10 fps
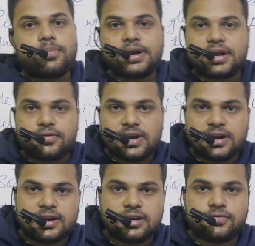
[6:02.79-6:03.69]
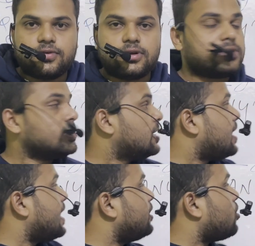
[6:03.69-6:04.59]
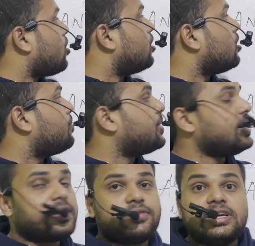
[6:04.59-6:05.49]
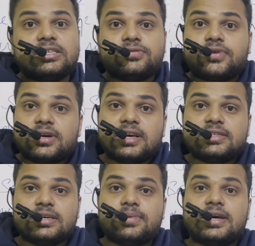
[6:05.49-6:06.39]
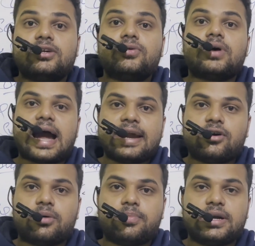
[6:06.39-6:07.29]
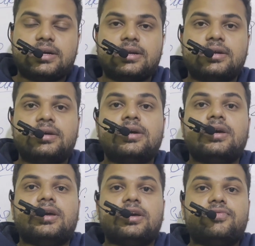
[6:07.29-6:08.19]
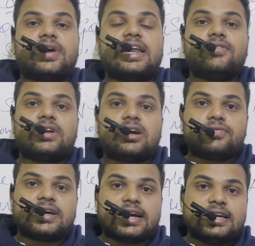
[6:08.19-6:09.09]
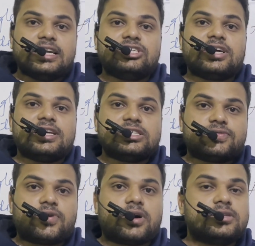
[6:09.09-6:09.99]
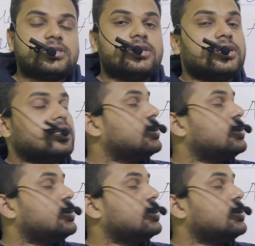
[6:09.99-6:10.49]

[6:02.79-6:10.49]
operator will return false. And all operator is working similar to and operator. If any one of the condition is false,